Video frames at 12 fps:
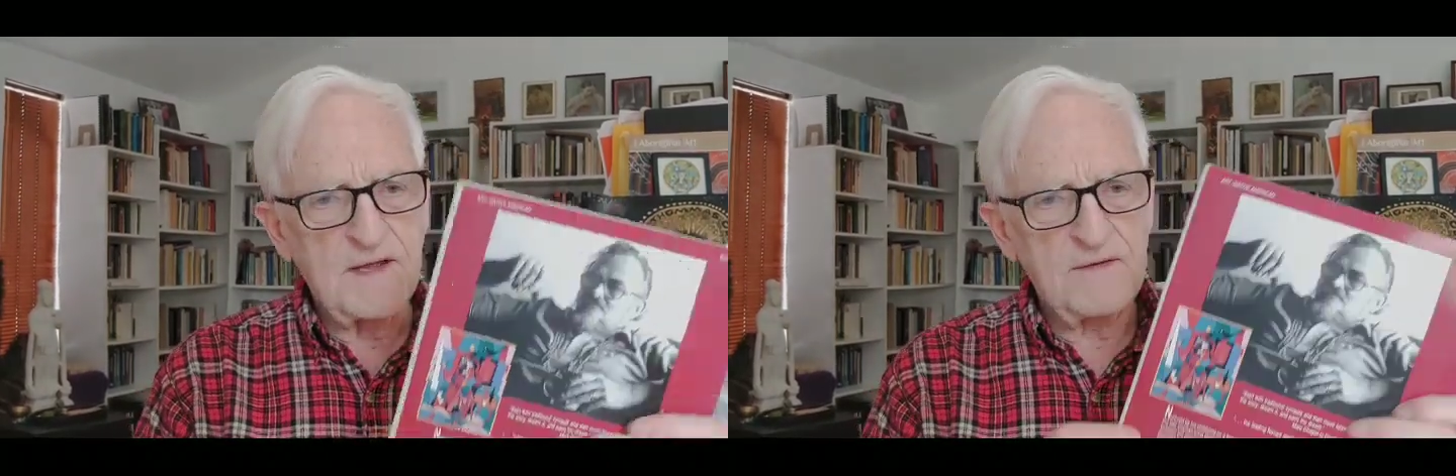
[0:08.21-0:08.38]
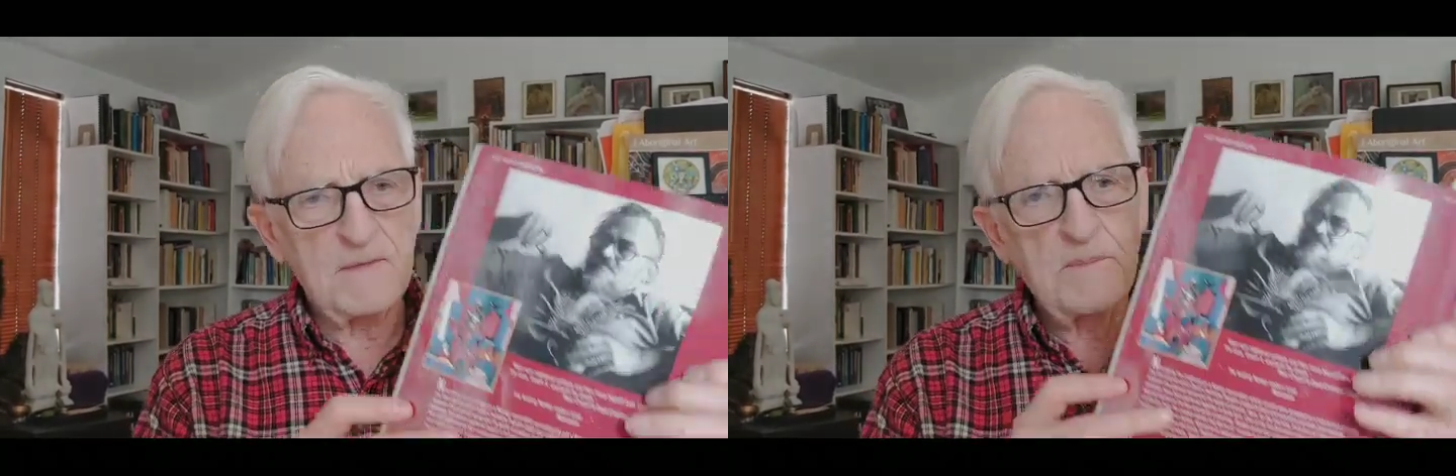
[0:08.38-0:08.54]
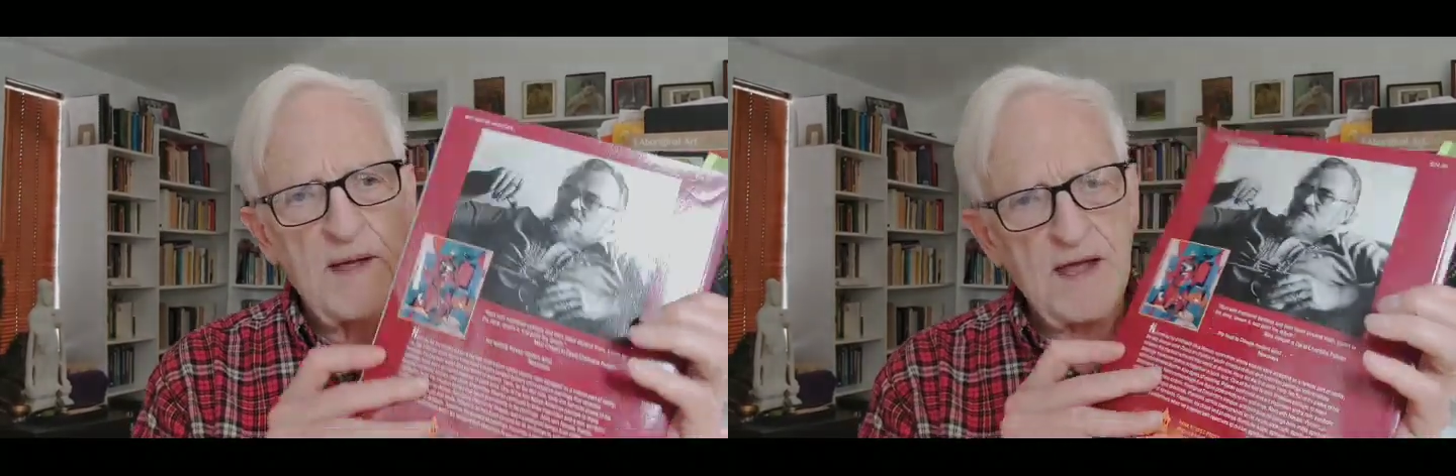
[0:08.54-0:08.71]

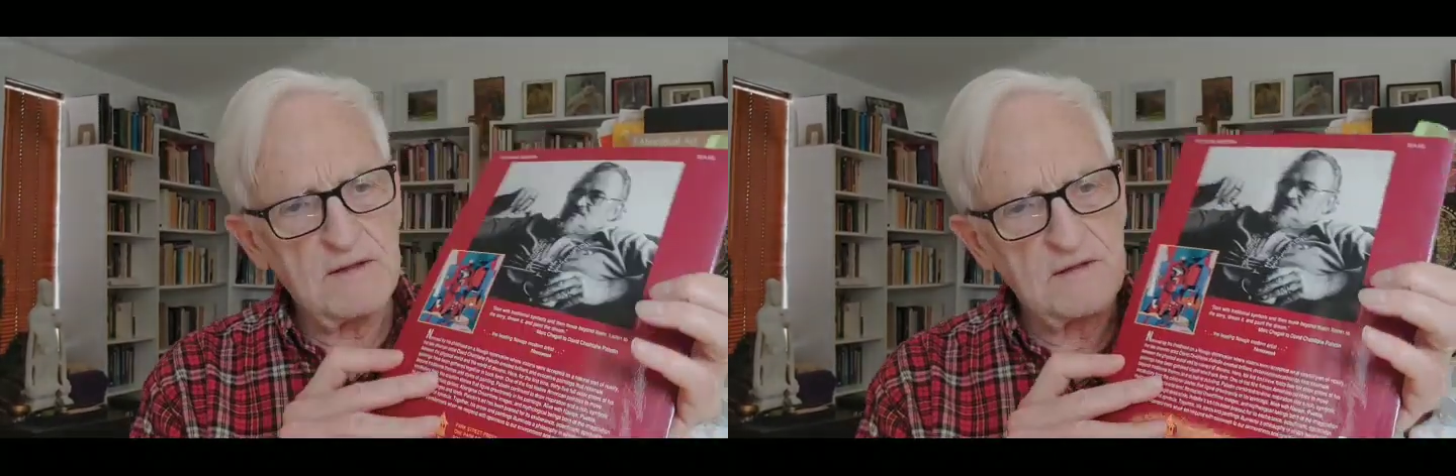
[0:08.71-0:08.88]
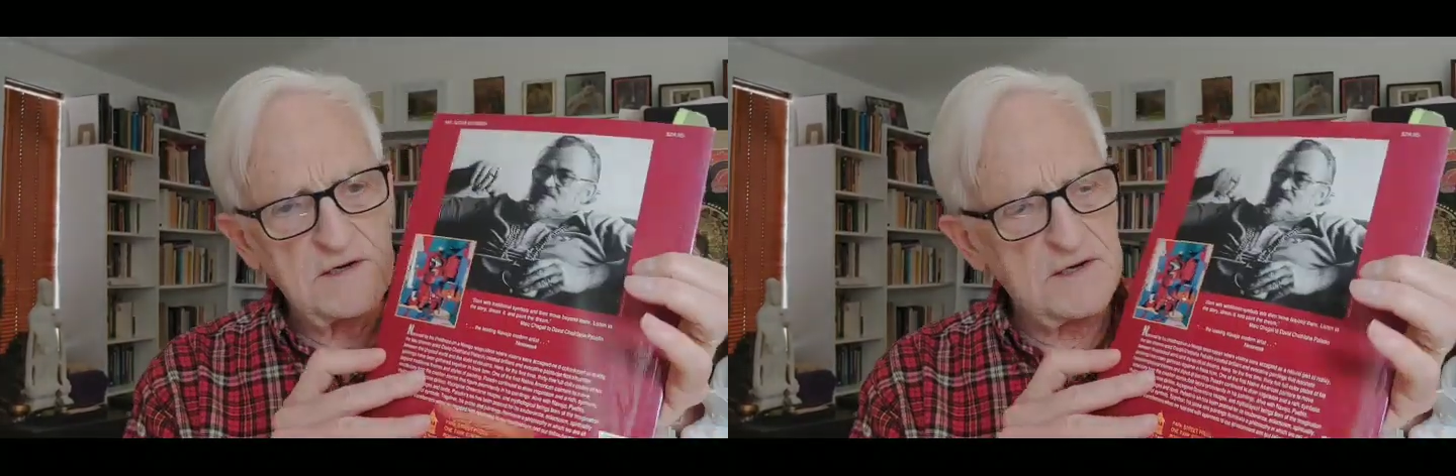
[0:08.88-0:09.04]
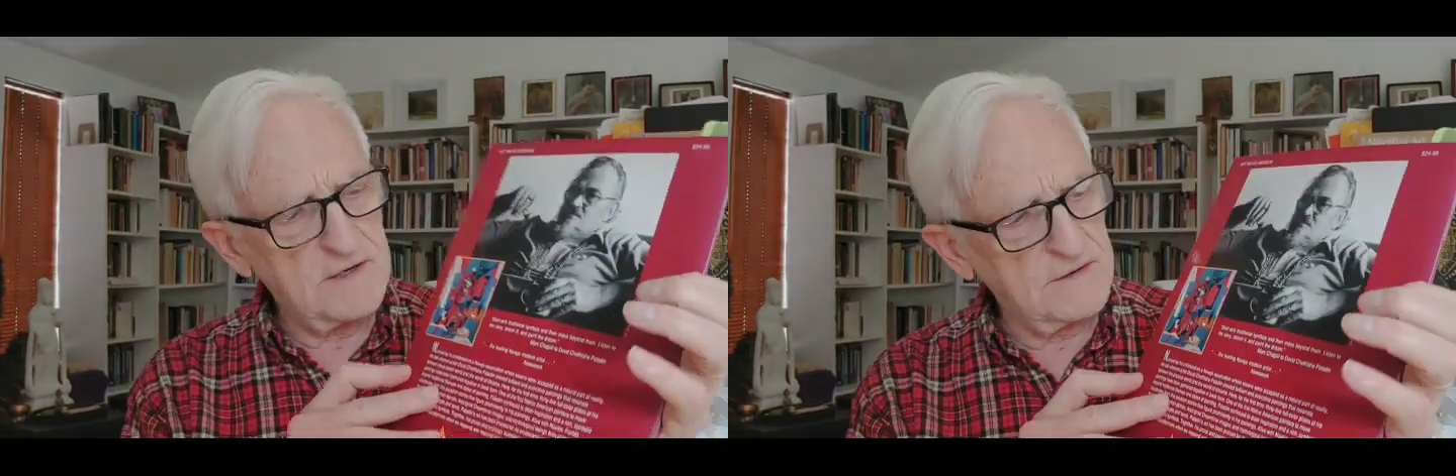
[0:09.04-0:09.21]
David
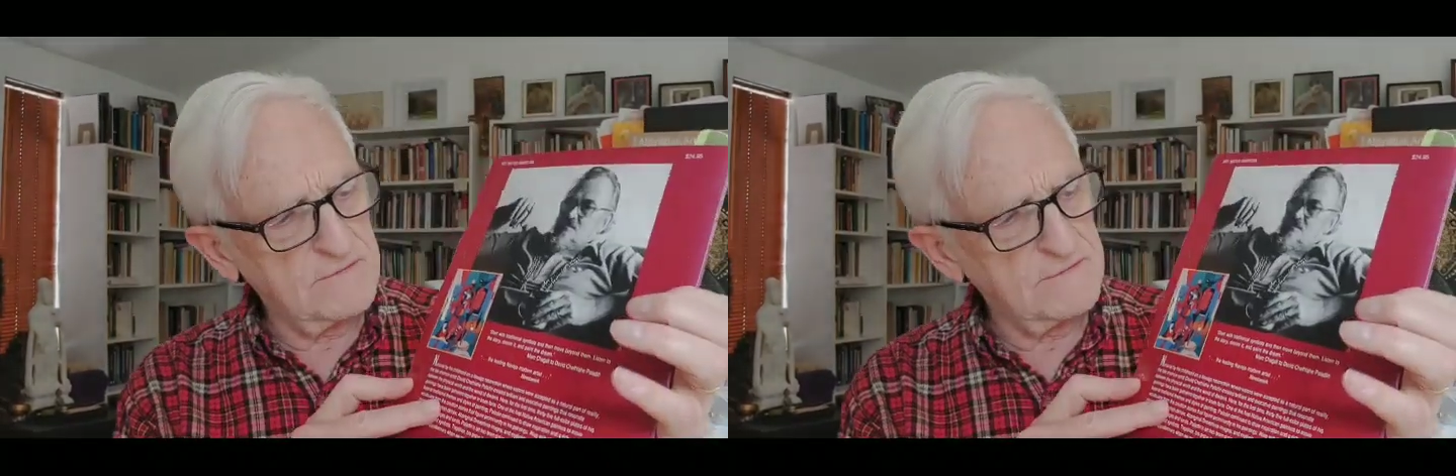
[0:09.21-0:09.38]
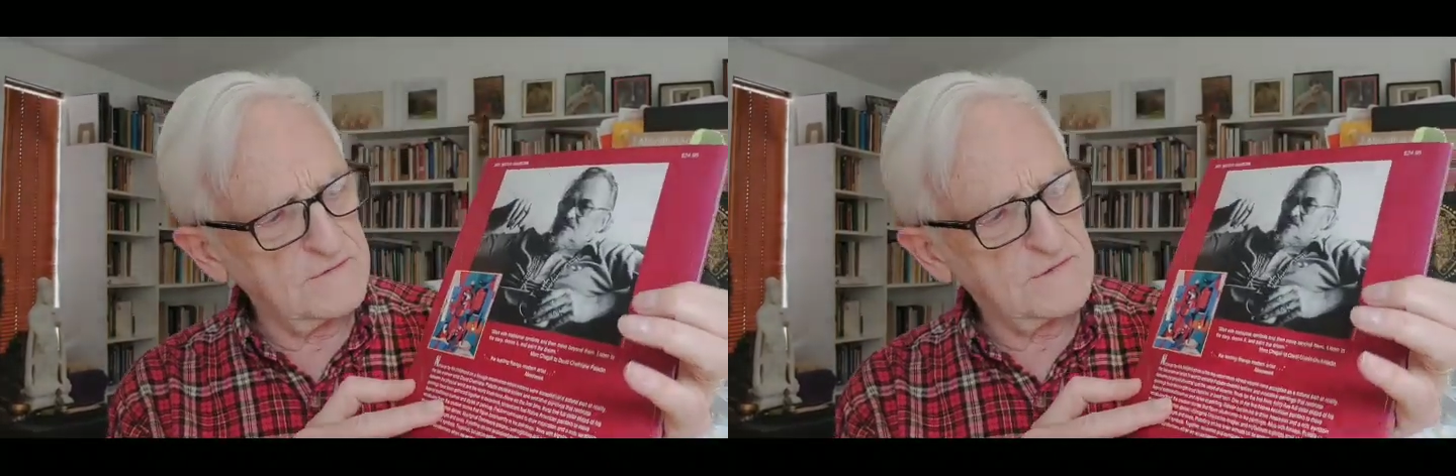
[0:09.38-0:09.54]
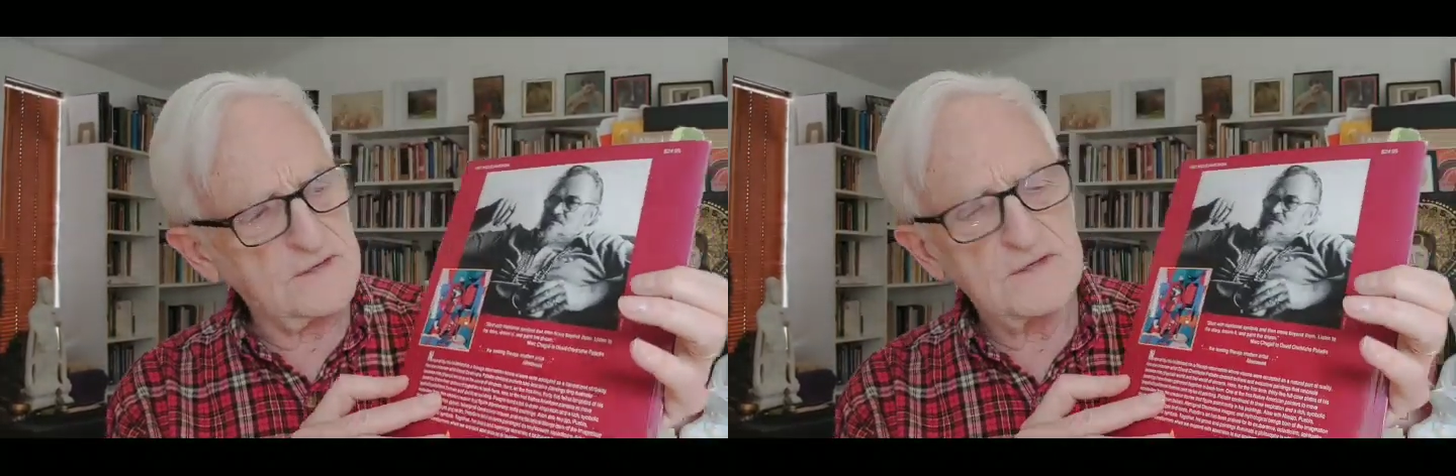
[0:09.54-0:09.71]
Paladin,
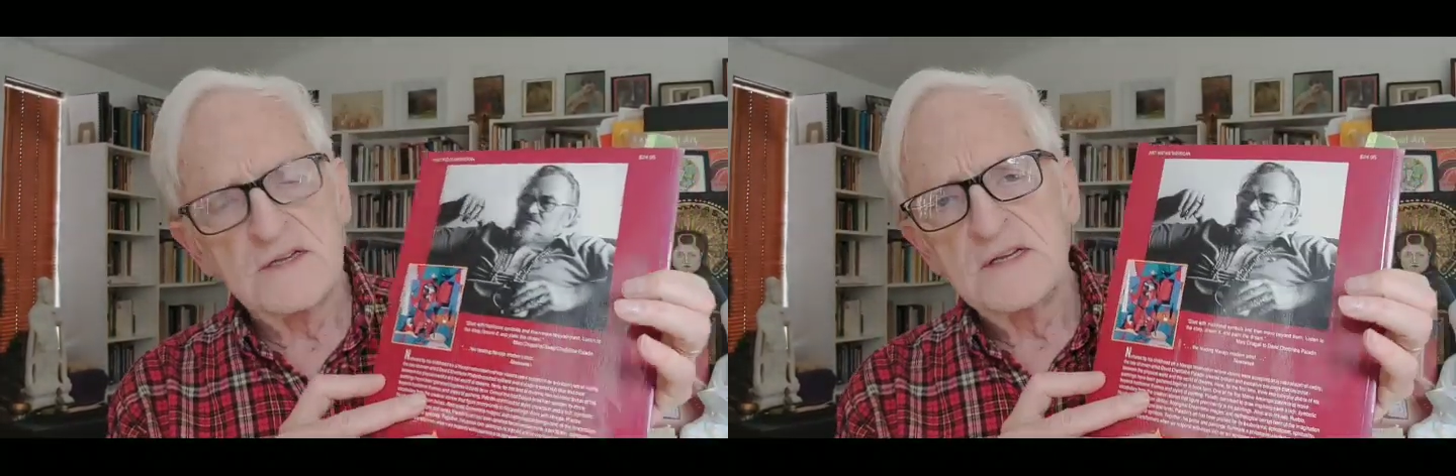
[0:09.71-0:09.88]
whose